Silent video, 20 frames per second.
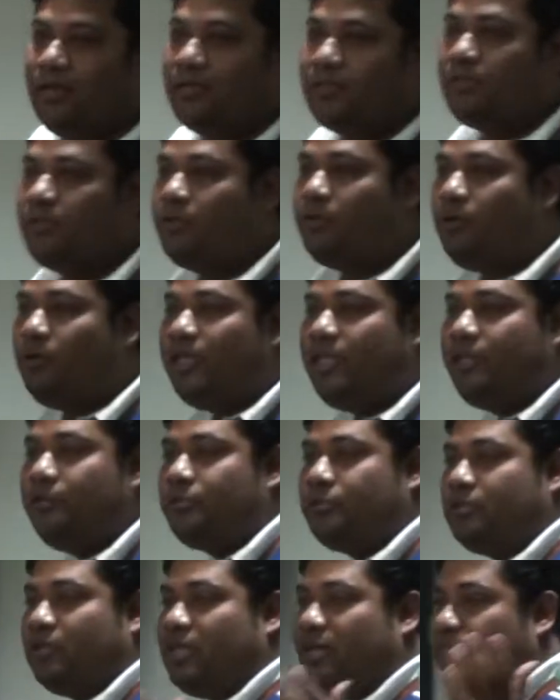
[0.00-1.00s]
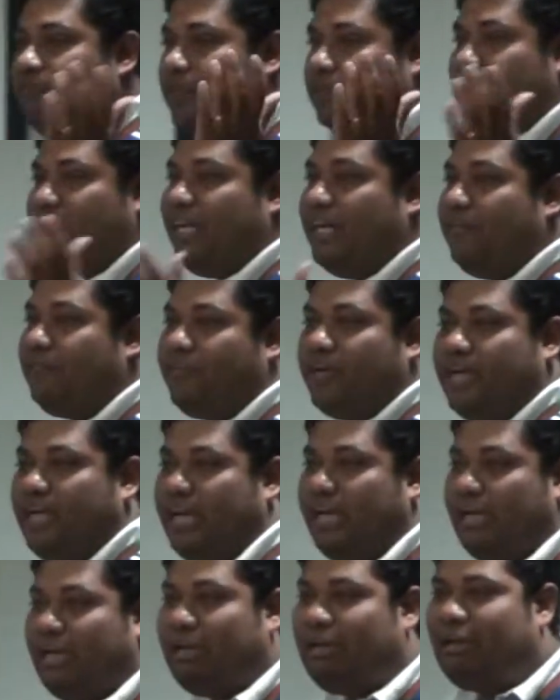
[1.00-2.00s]
So though he used to come with me every
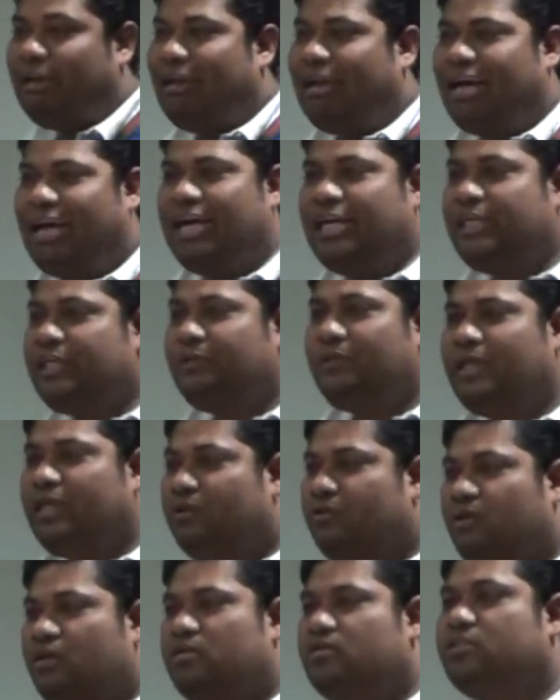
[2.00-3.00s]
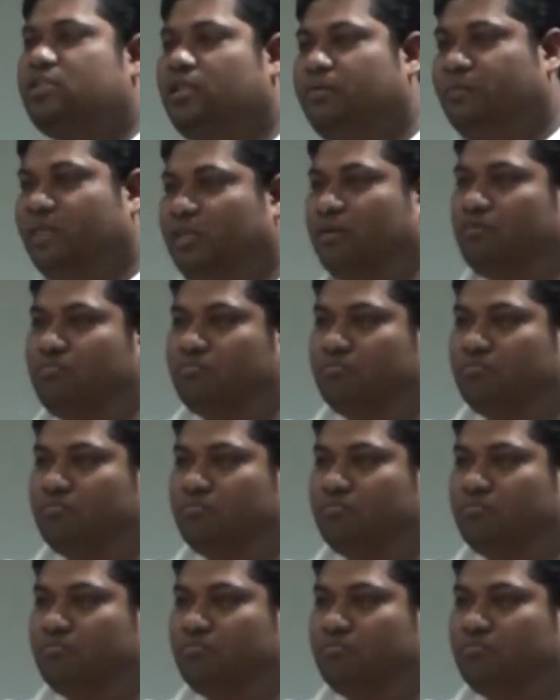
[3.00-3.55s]
day, I knew he couldn't see me.